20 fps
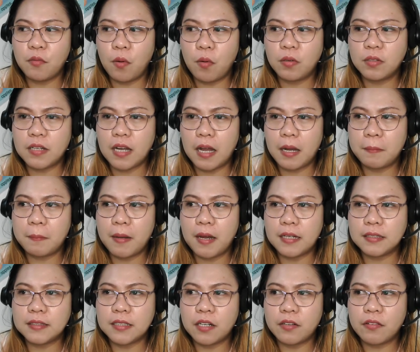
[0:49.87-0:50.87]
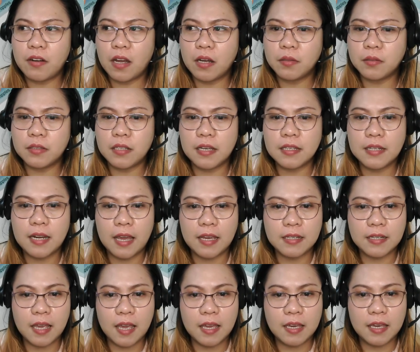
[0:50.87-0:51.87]
woke up at around 9
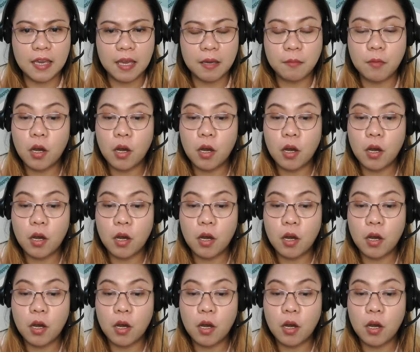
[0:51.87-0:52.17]
a.m.